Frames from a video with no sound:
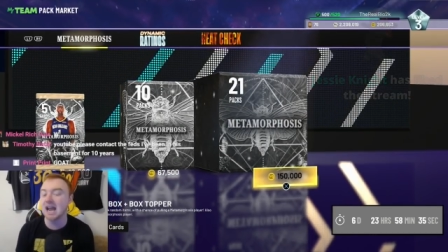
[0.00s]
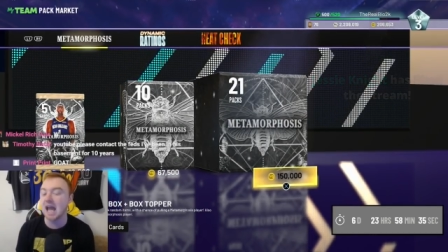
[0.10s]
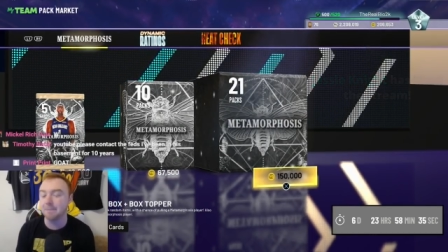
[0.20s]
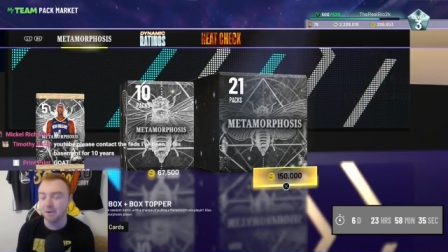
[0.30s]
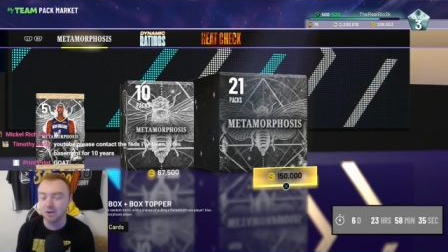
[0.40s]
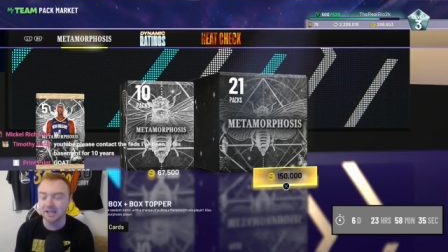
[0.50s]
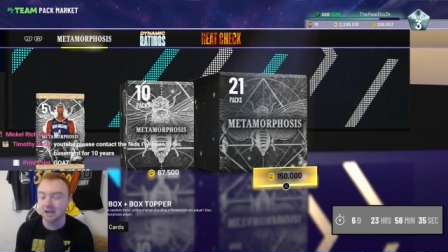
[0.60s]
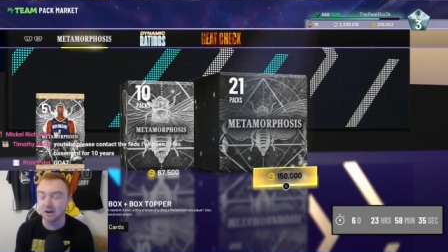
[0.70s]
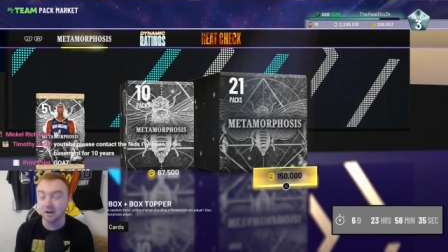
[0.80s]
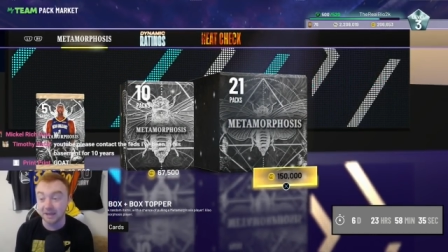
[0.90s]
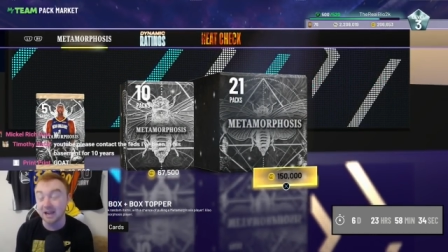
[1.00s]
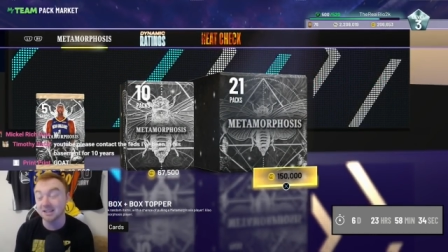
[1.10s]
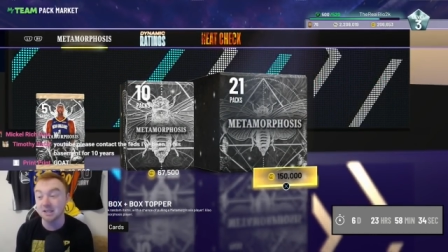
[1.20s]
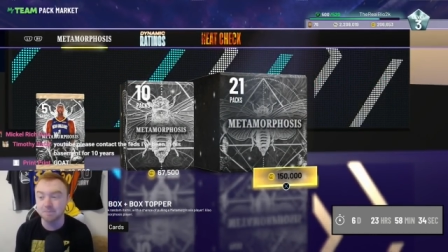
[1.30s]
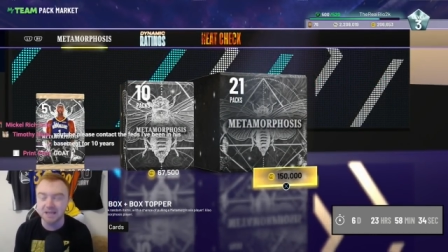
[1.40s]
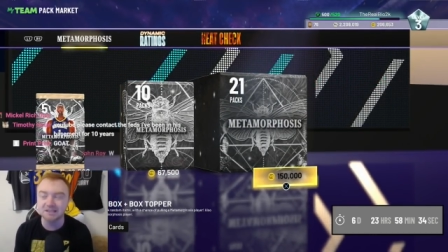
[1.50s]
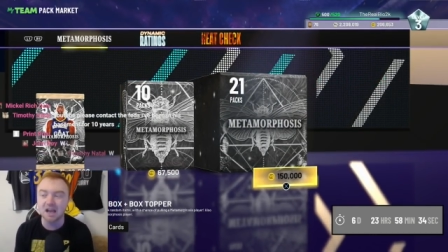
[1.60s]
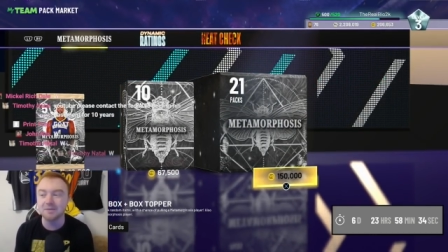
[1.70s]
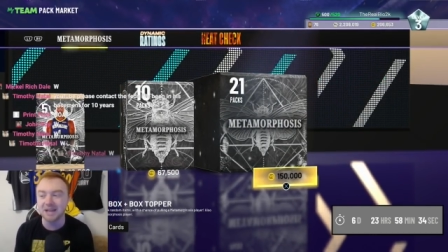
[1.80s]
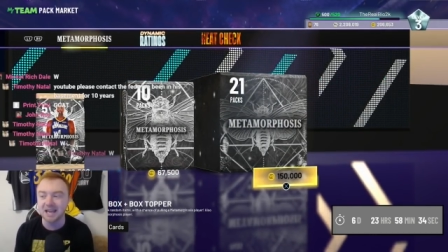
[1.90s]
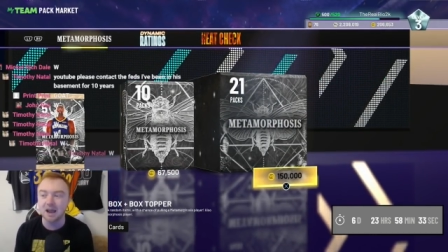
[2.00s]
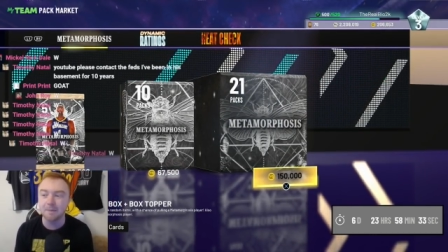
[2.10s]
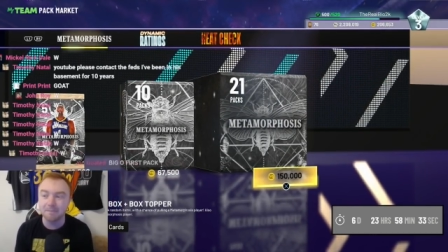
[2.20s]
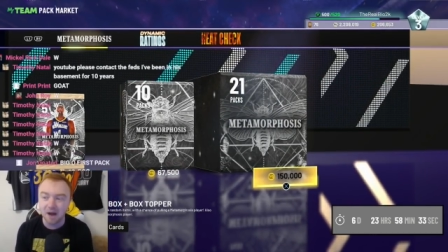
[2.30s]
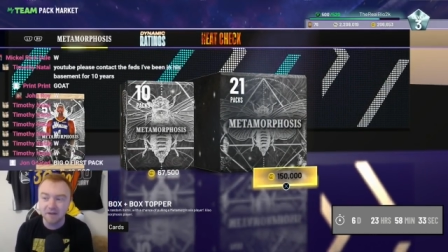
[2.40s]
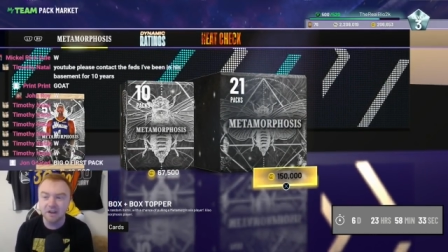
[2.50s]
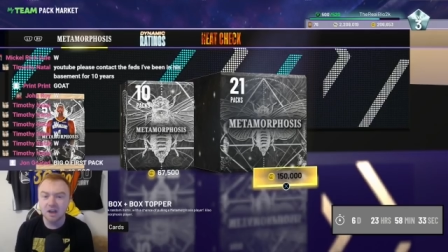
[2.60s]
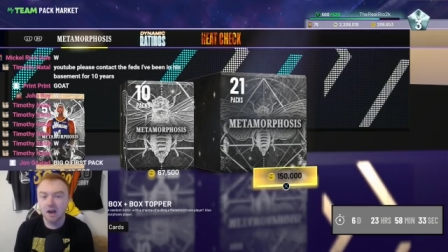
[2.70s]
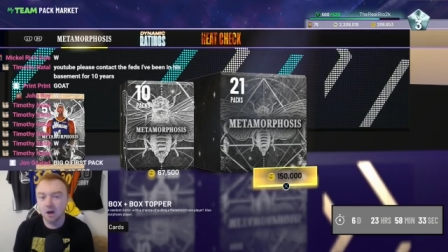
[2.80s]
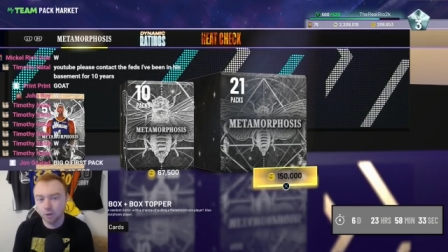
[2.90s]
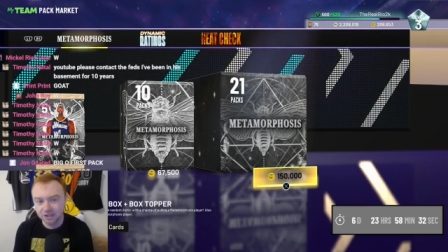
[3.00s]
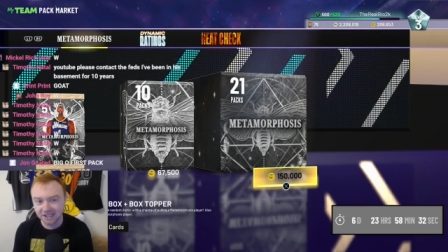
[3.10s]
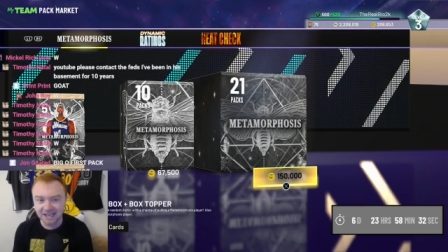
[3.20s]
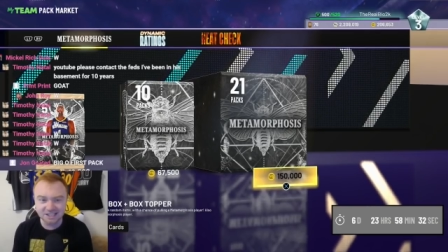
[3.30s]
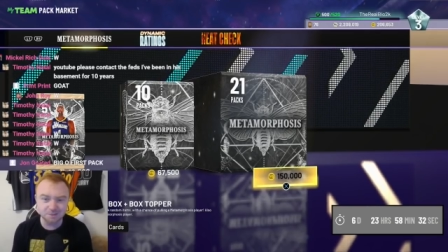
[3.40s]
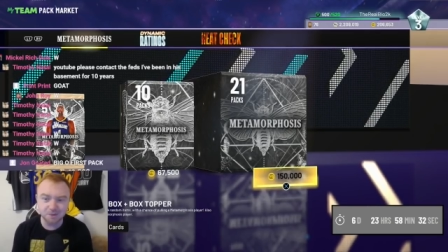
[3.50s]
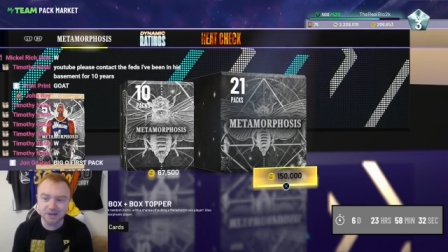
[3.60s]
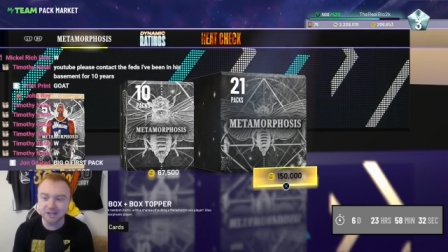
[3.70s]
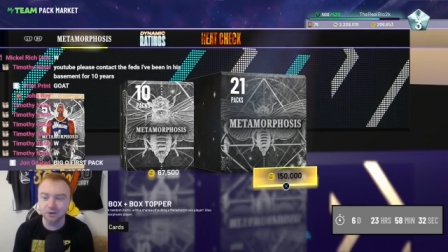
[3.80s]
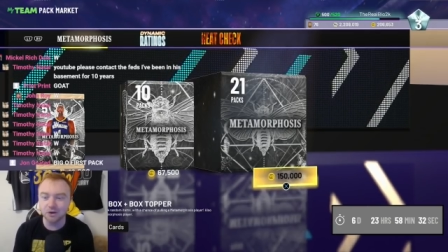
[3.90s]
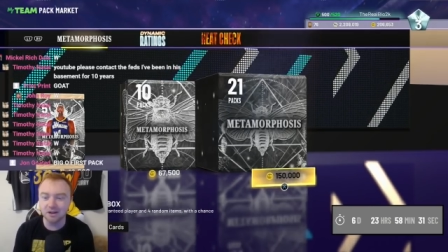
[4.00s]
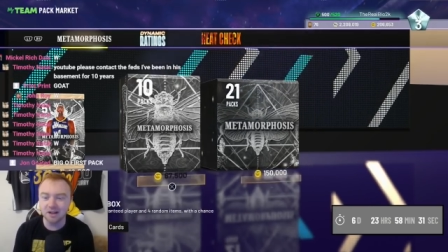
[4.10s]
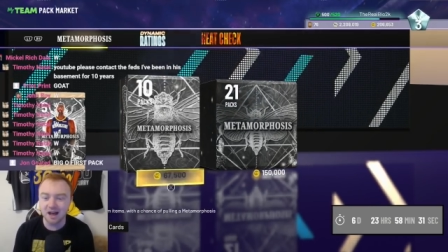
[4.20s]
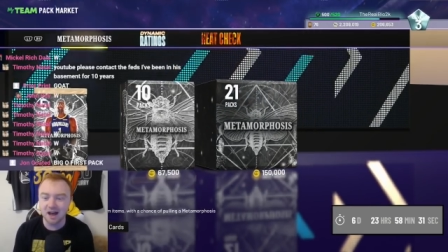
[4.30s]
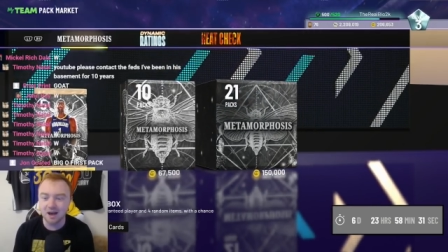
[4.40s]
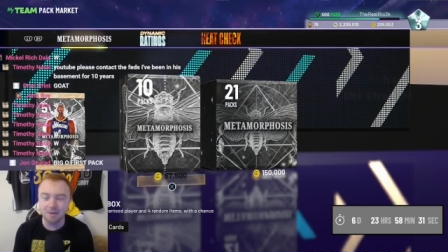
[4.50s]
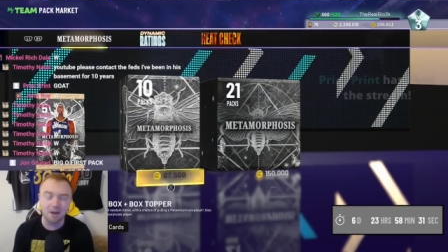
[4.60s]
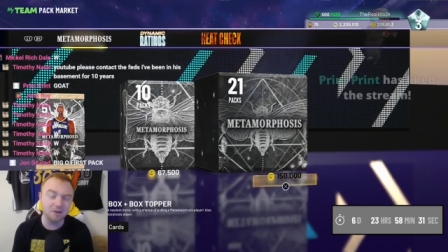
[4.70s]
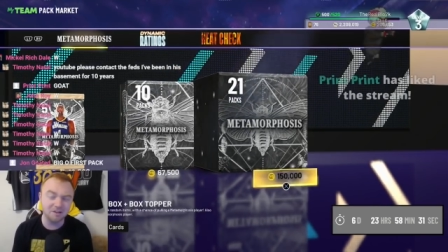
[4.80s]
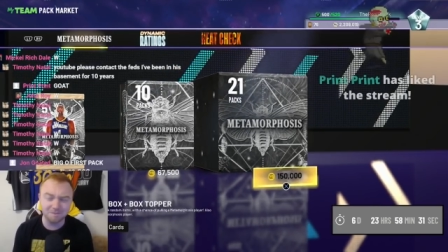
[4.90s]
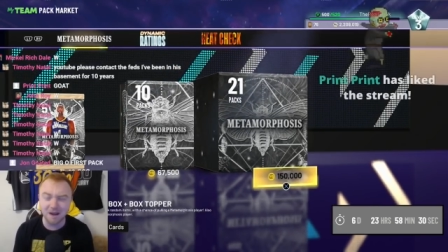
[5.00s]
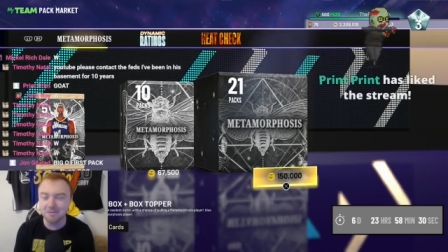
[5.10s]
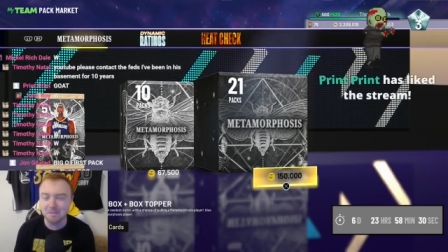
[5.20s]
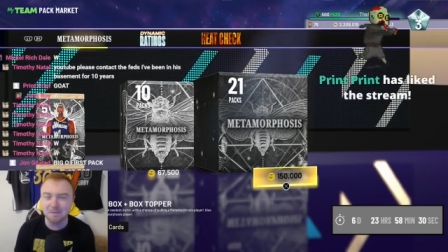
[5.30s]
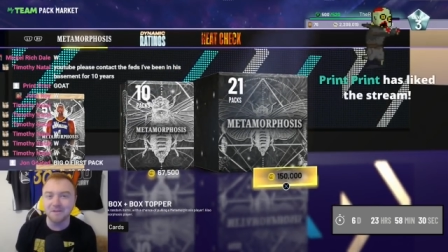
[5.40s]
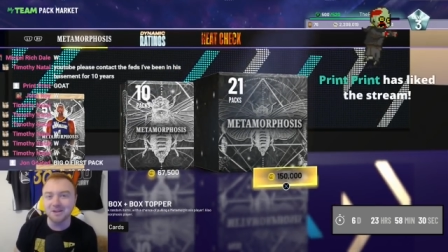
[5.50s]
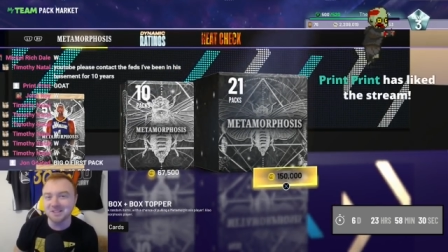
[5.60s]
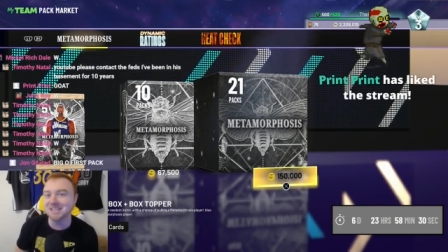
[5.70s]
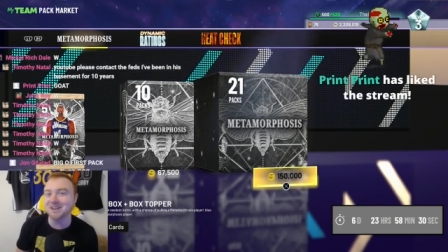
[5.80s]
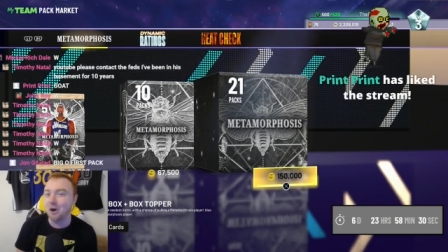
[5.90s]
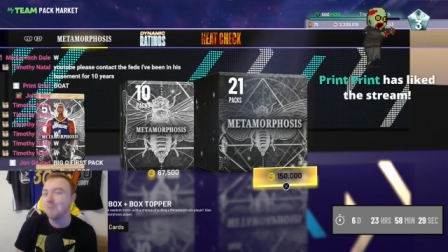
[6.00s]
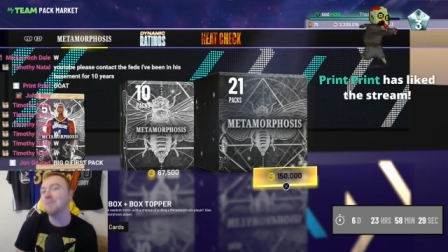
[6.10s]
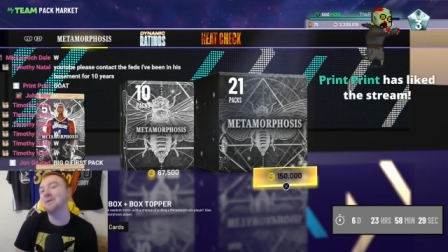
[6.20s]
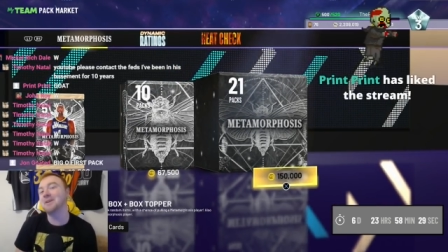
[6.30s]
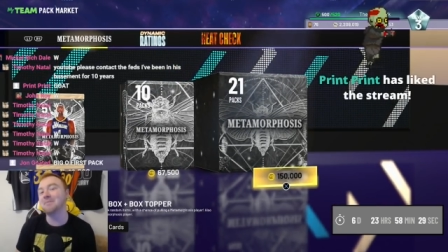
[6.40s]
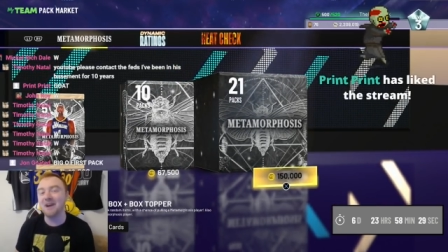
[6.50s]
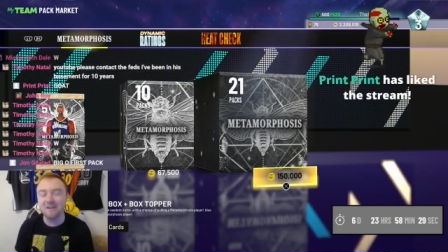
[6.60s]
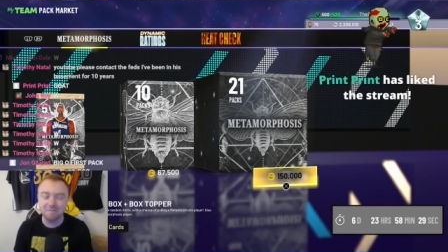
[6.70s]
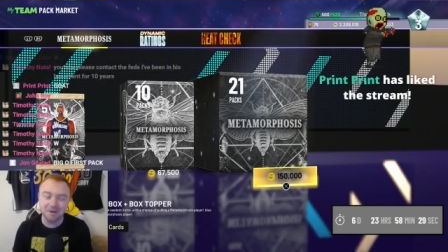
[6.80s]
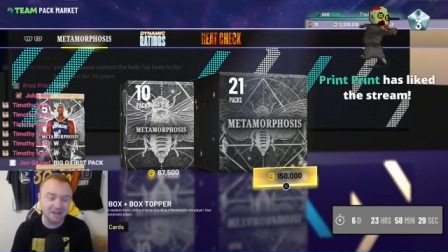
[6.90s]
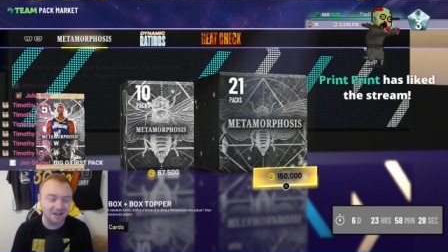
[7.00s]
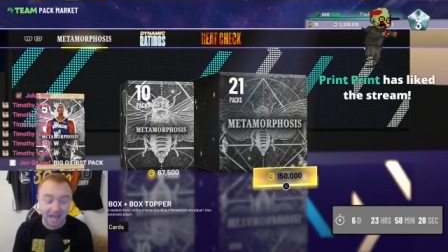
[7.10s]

pulling, or a guaranteed pink diamond and above, which I guess is pretty cool. Um, I would have probably preferred to see an opal and above, but hey, it's